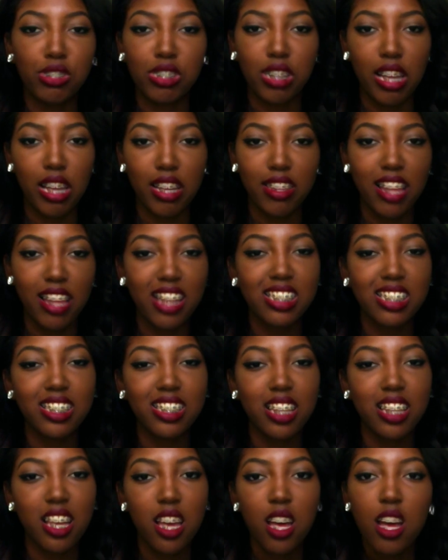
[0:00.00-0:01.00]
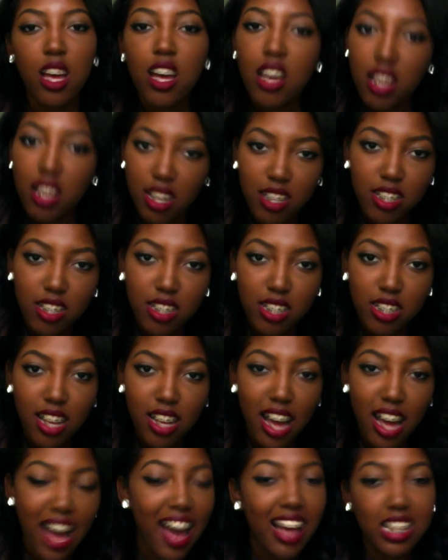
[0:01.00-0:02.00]
like
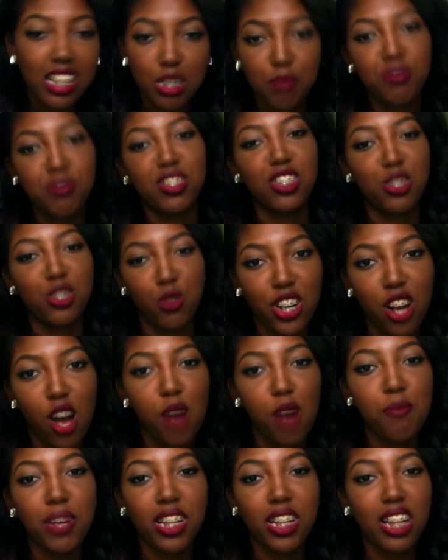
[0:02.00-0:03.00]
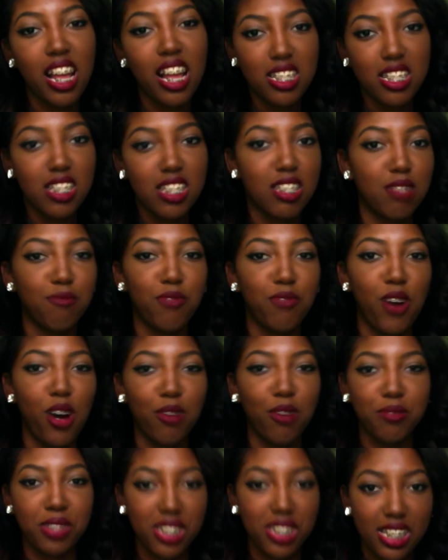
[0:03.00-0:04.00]
I had to miss school. All my classes
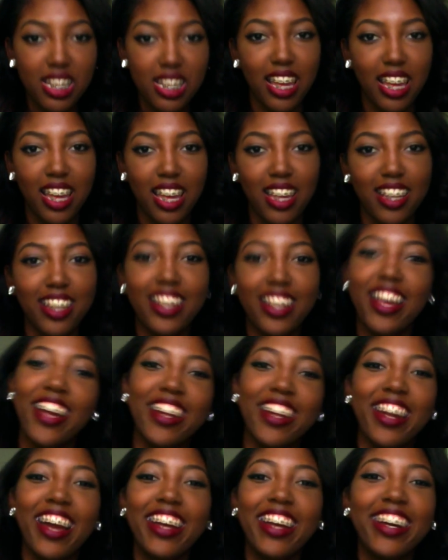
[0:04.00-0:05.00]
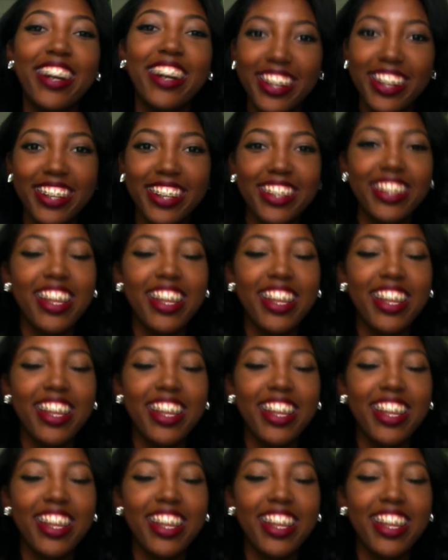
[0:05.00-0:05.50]
involved singing and I couldn't.